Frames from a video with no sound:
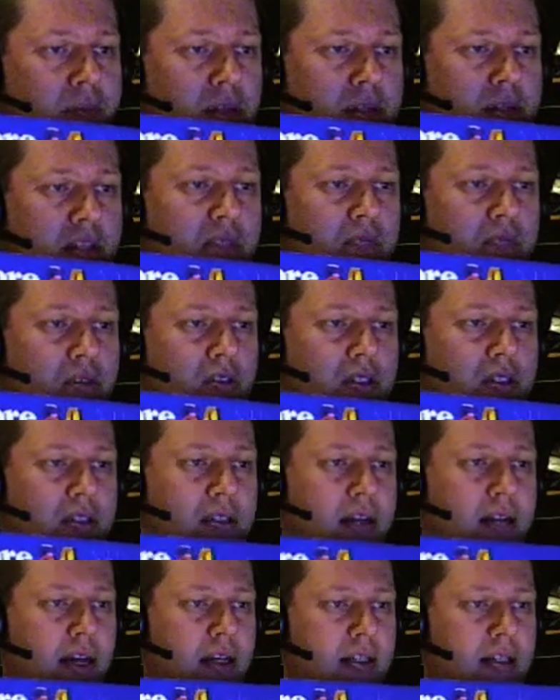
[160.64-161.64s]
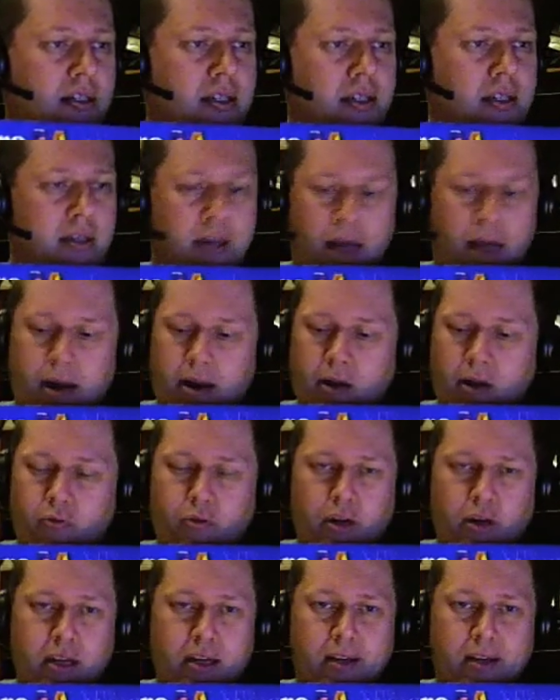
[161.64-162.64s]
this box is nice, and I
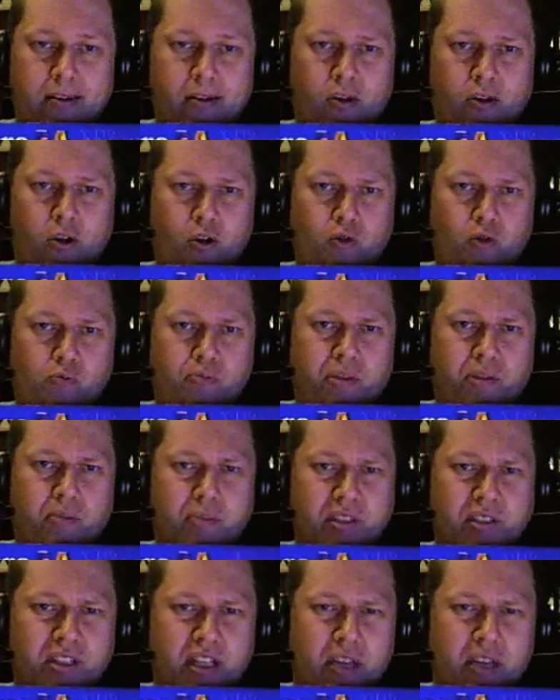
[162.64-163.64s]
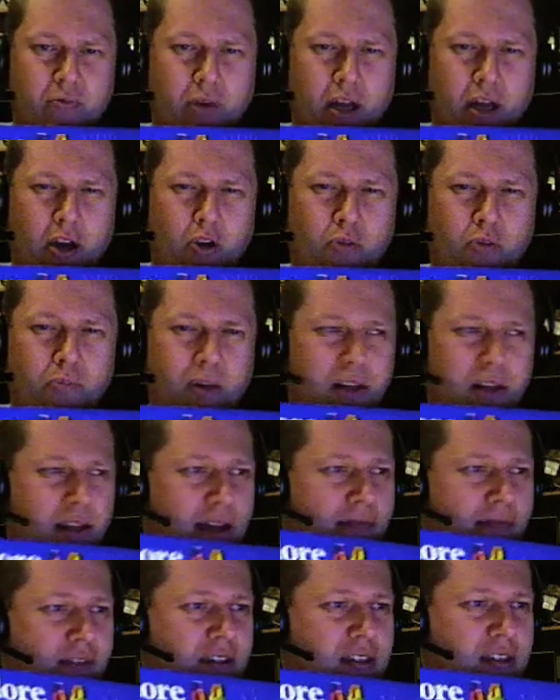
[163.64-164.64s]
really hope the machine when I open it
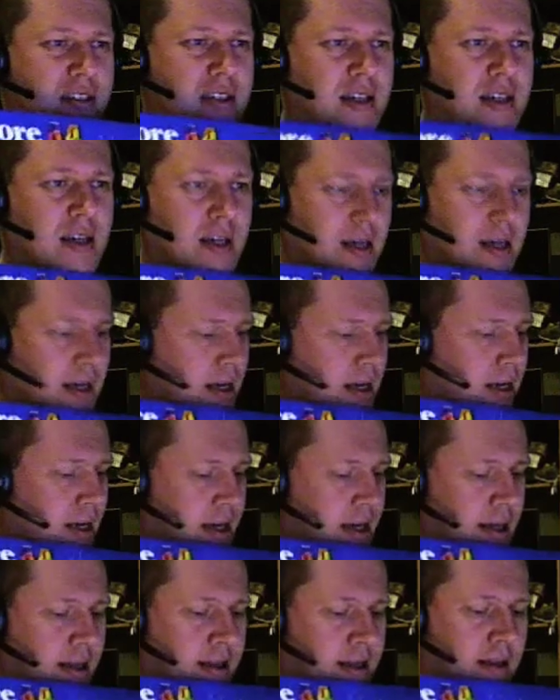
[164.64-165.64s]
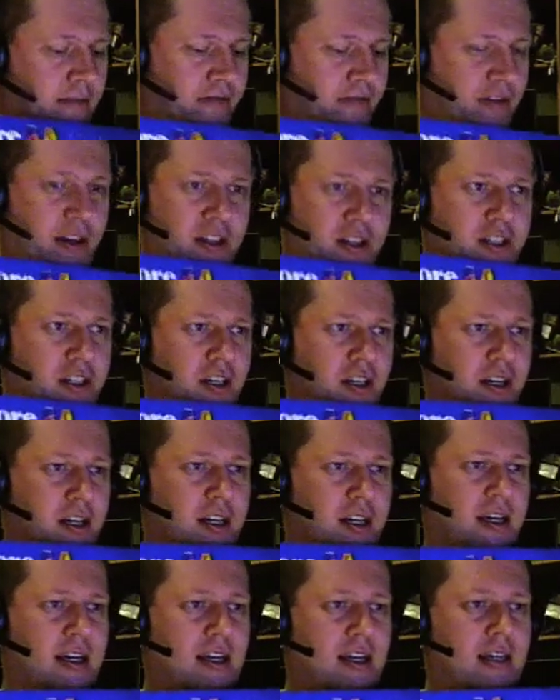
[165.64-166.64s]
have the function
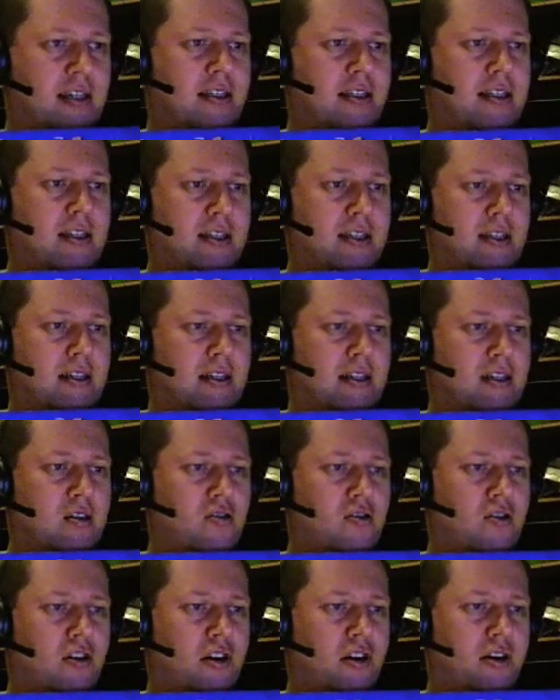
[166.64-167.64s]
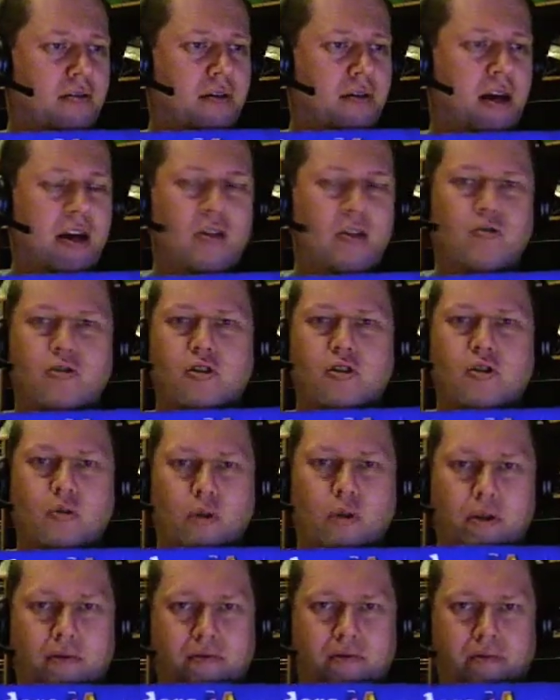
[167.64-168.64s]
keys in this color. I don't
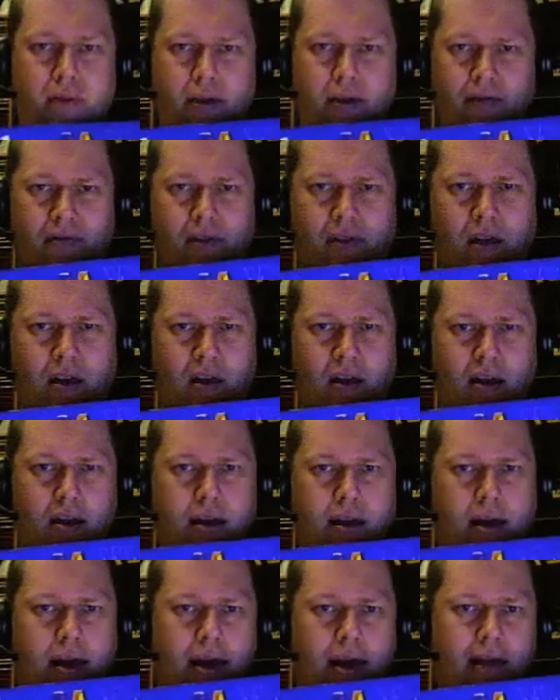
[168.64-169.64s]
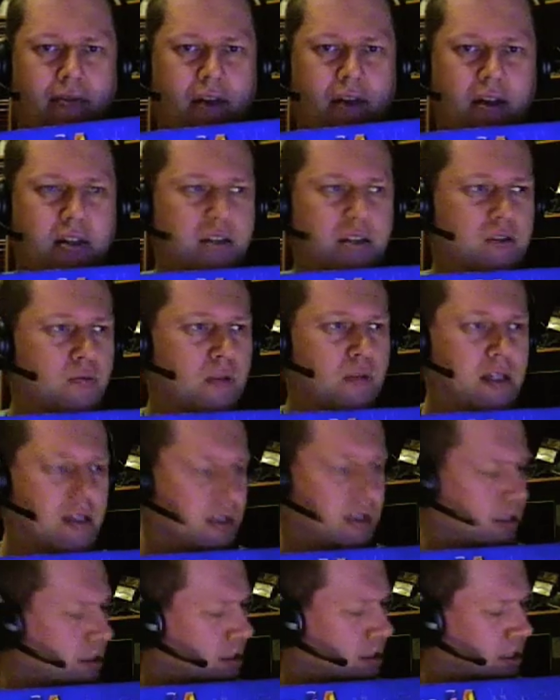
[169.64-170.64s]
know if they have that in
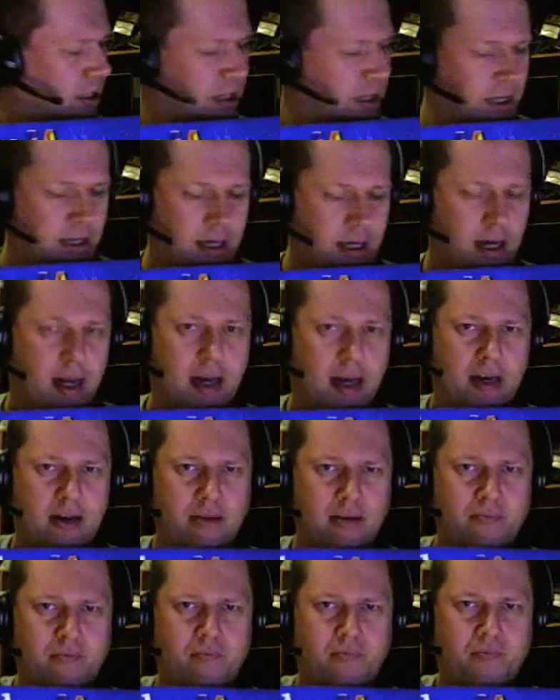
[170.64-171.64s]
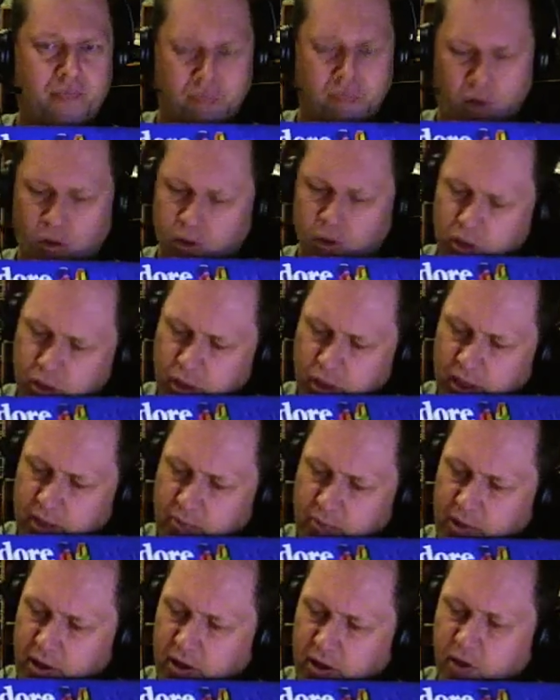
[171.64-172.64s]
Sweden. I'm also a
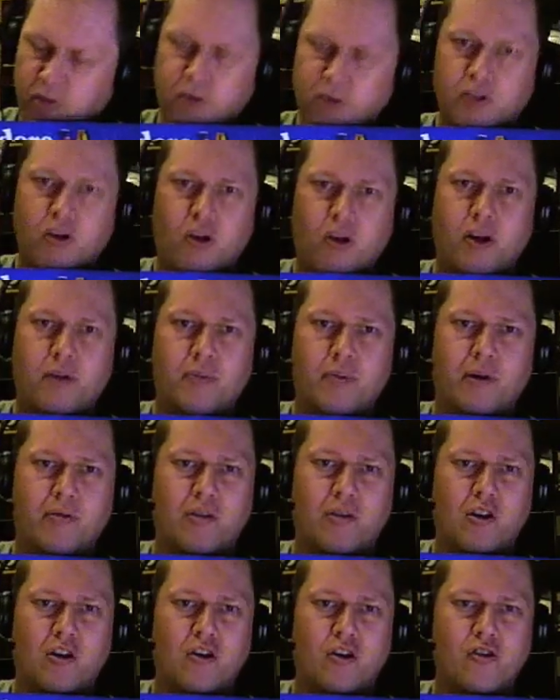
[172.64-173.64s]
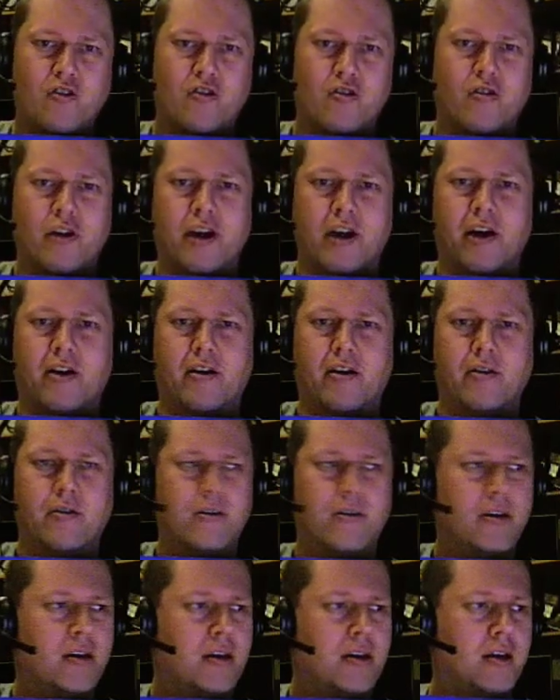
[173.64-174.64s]
little bit concerned about the logo here.
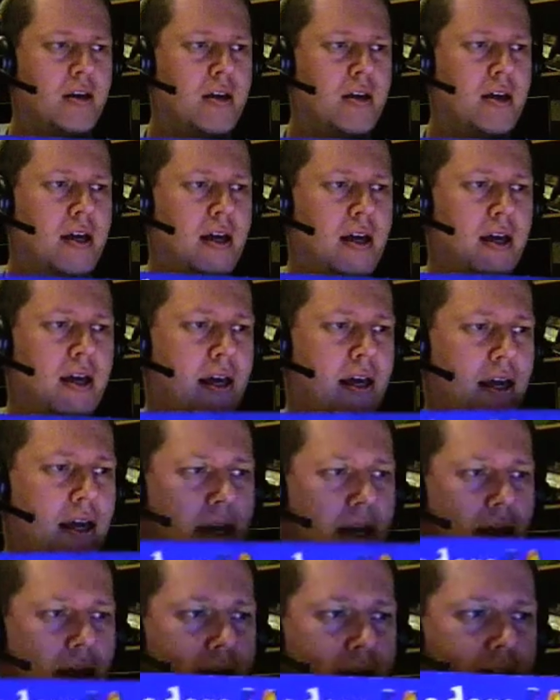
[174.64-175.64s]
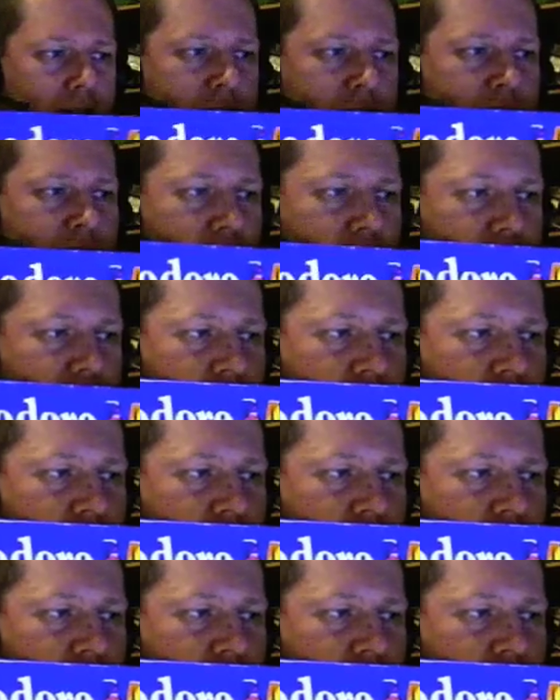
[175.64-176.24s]
It's not.